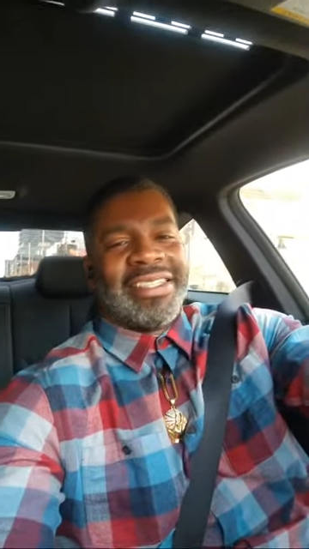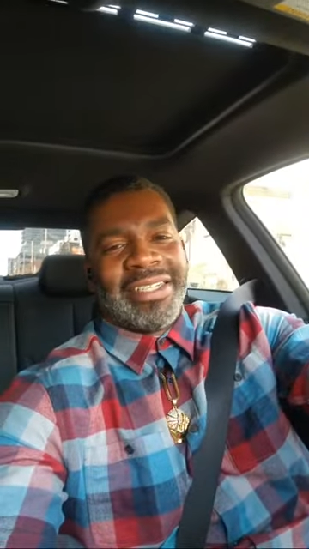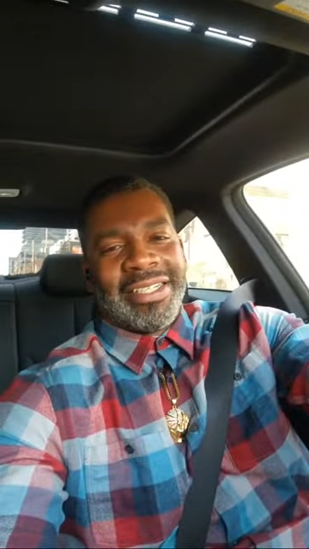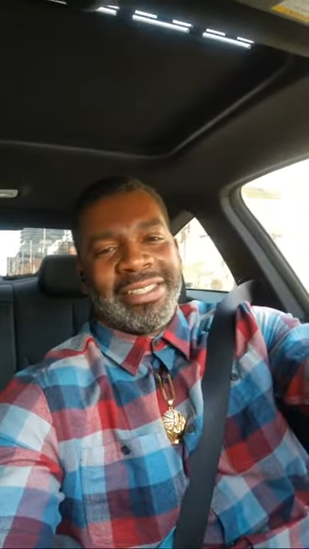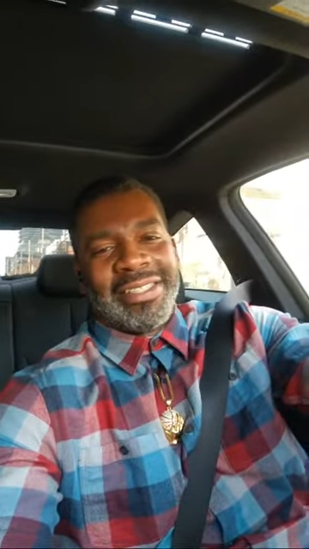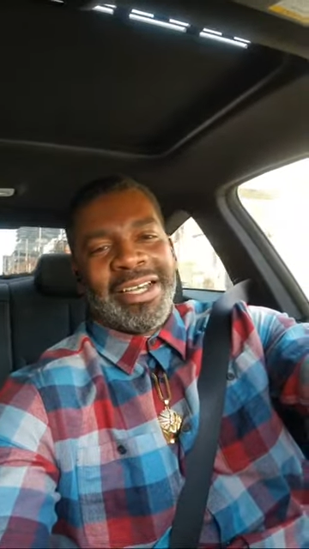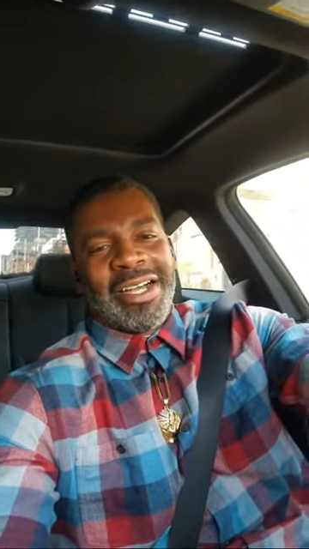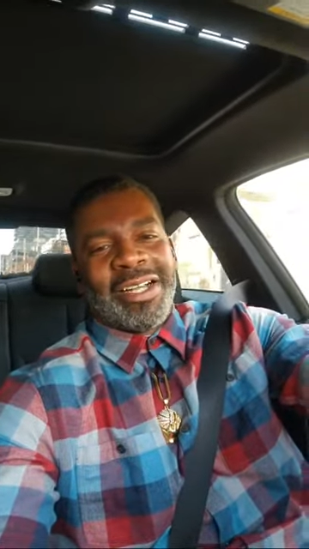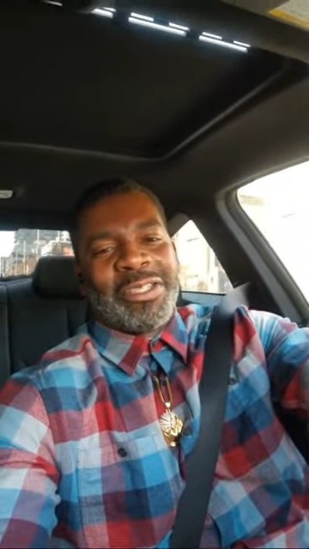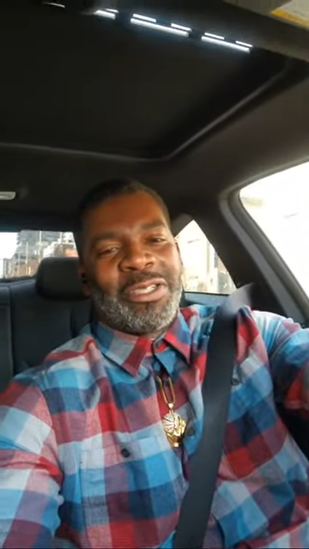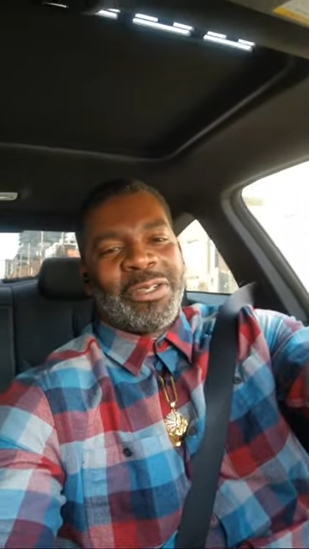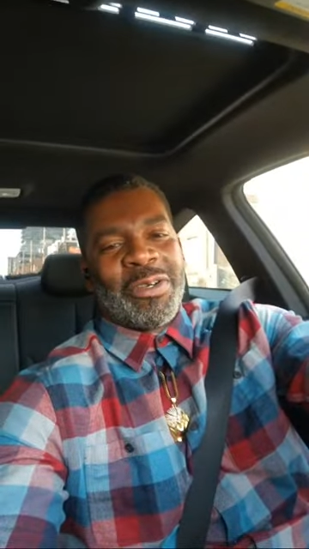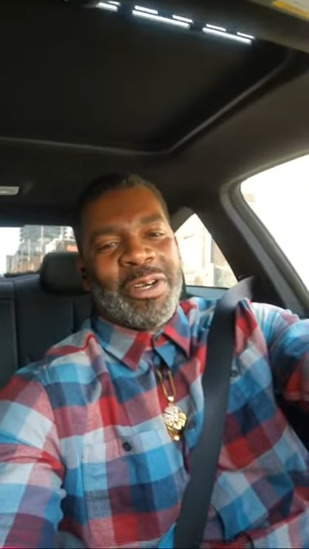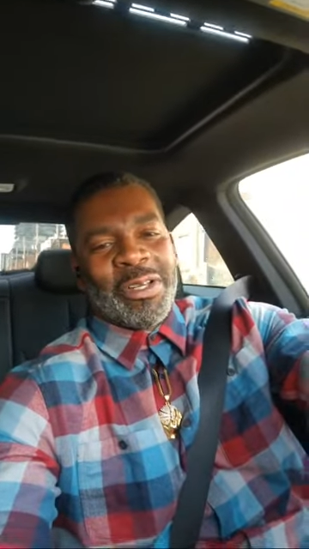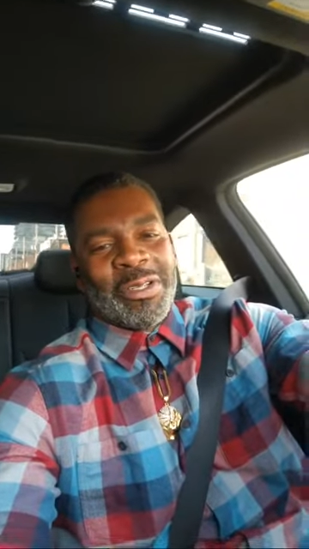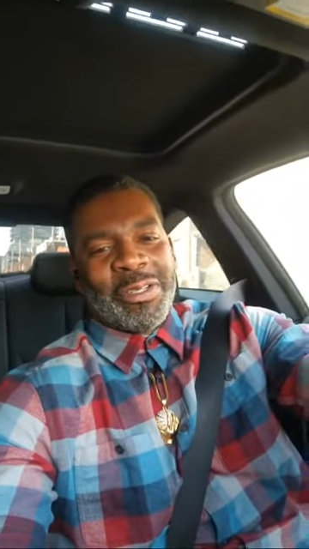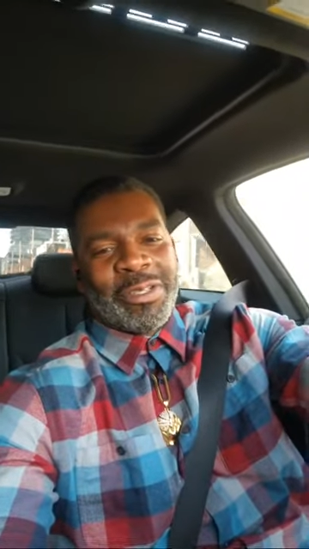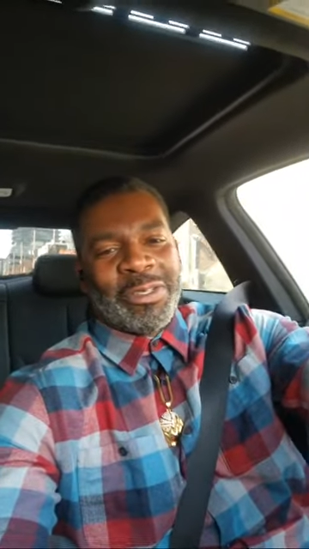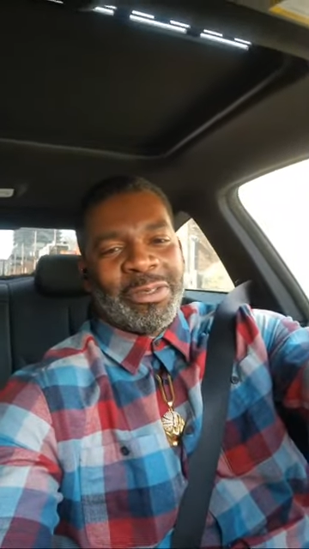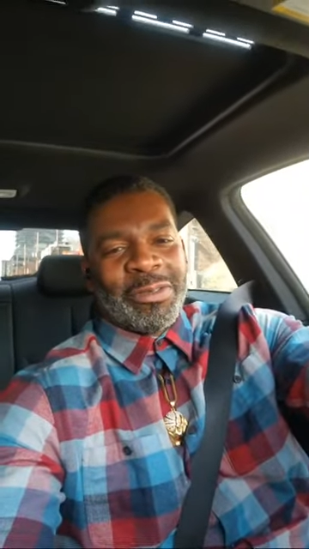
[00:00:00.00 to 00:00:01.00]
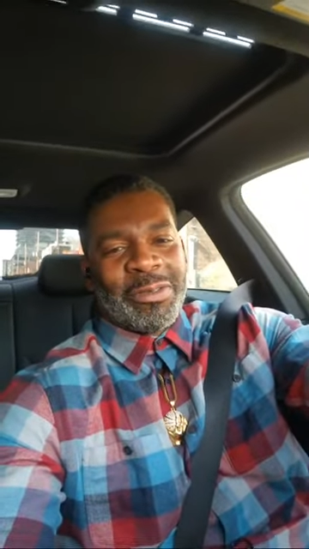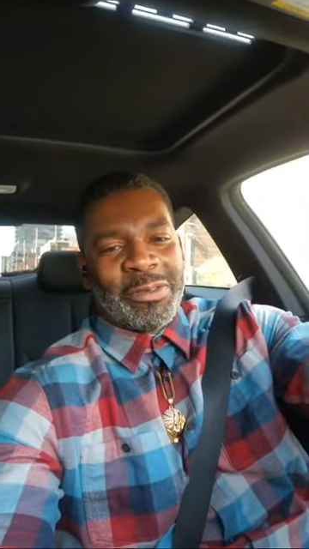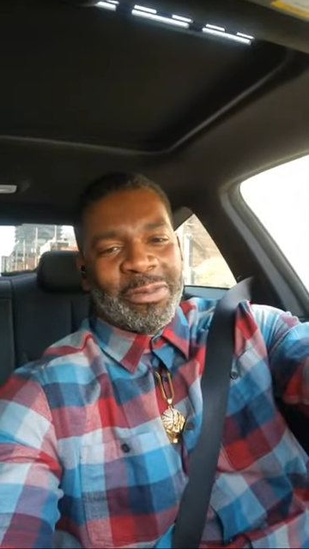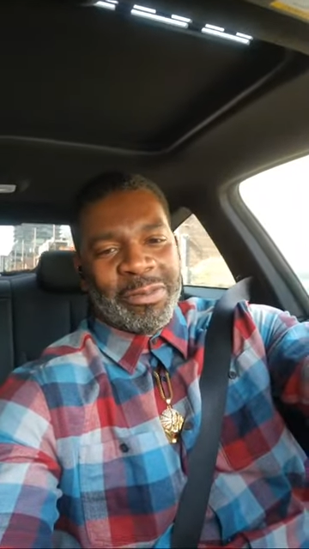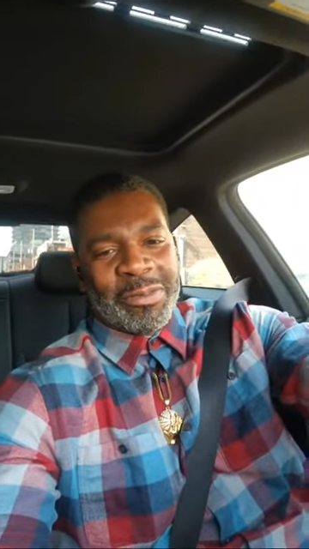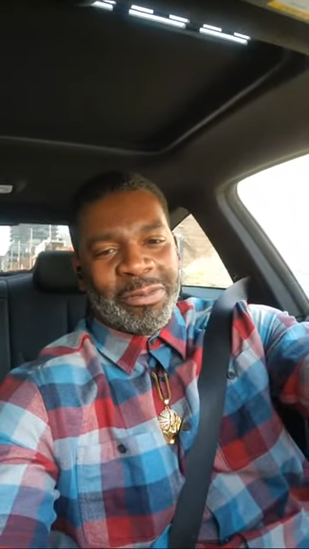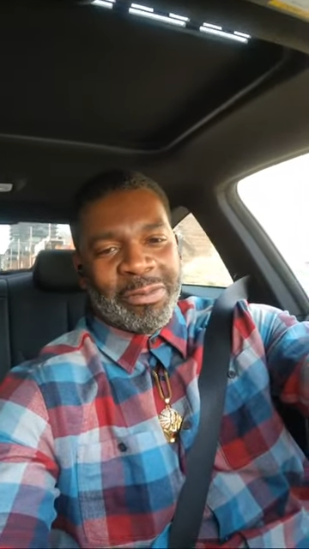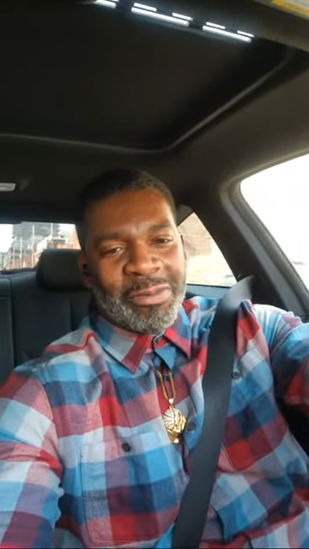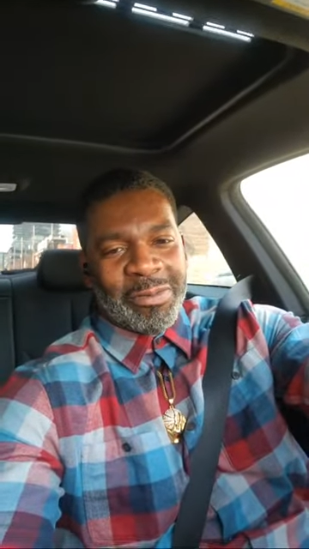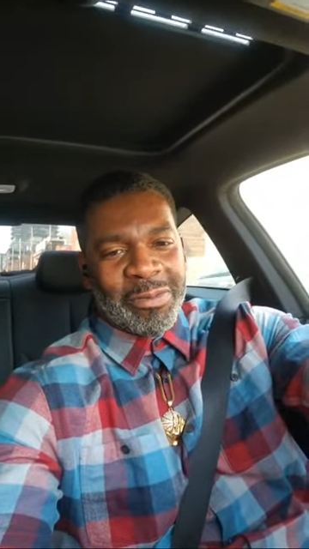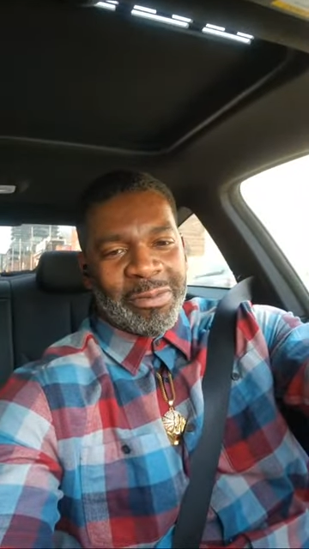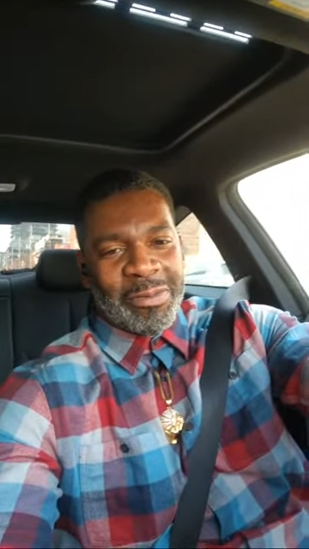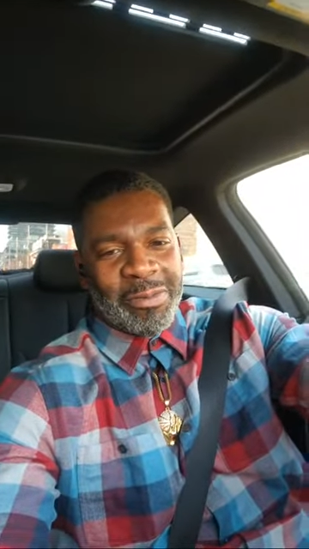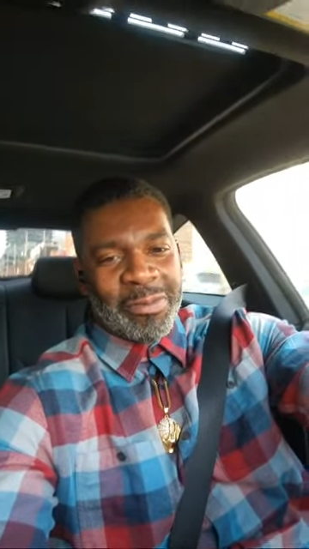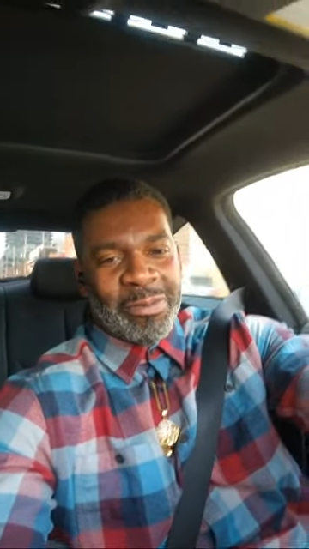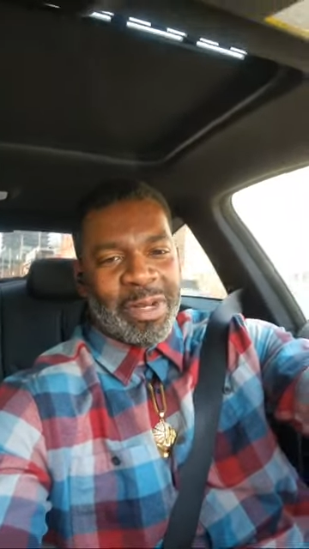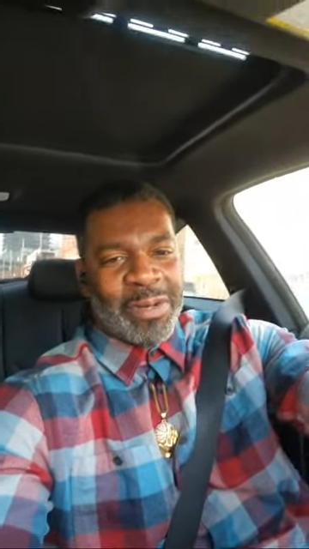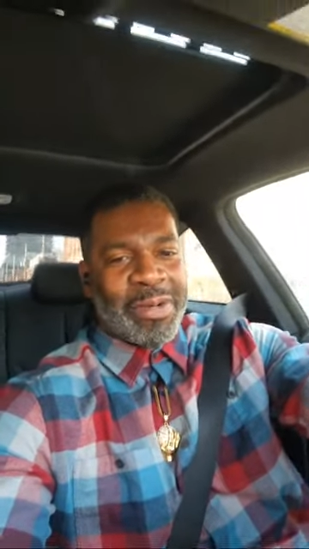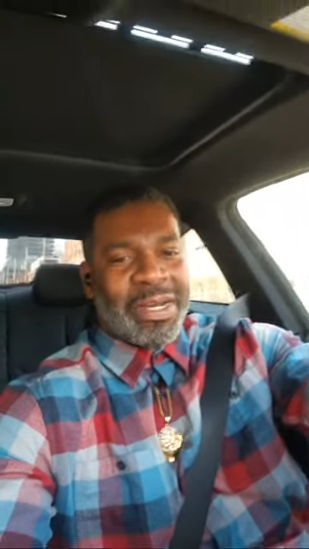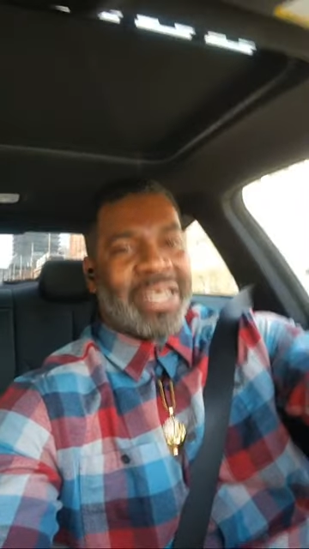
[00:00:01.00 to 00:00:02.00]
I'll talk to you all soon.
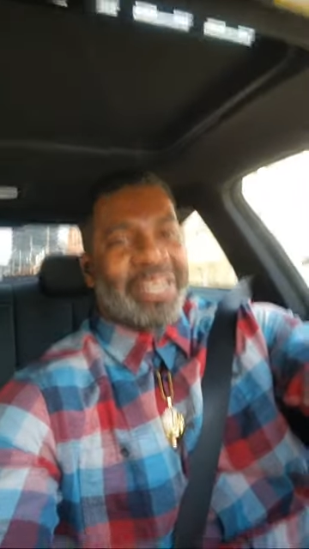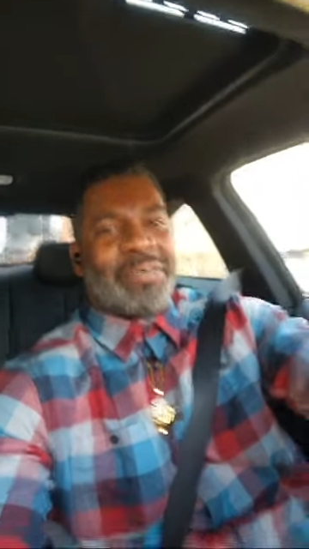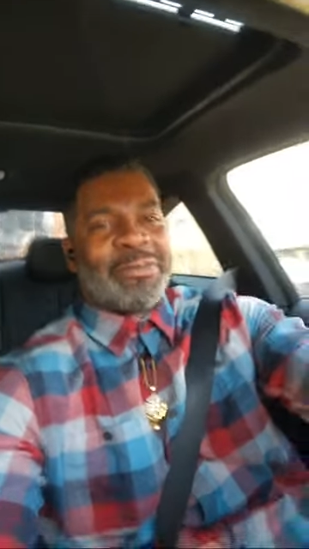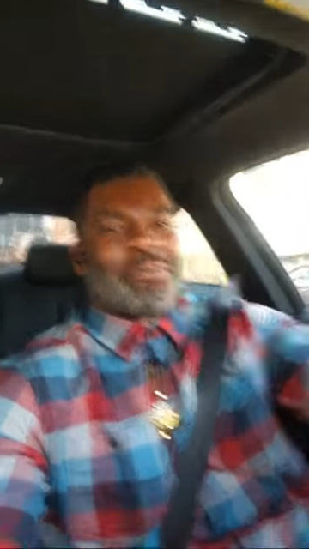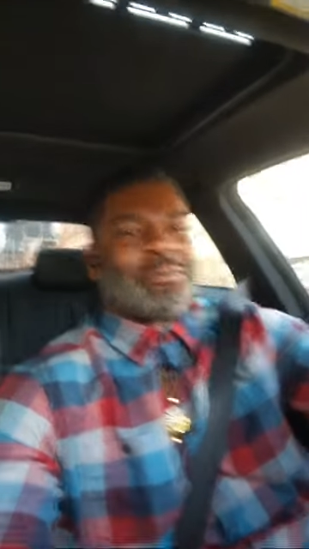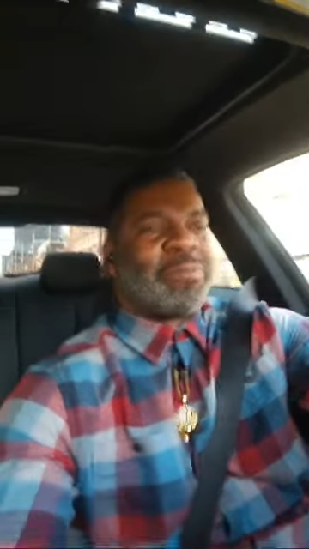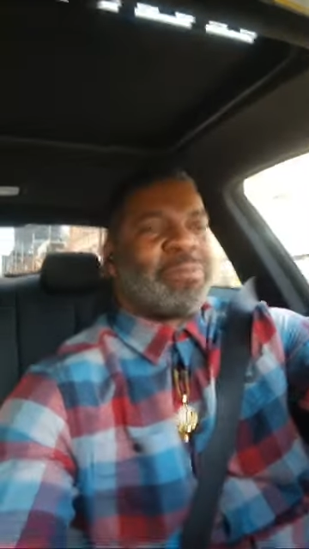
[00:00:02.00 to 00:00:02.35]
Bye bye.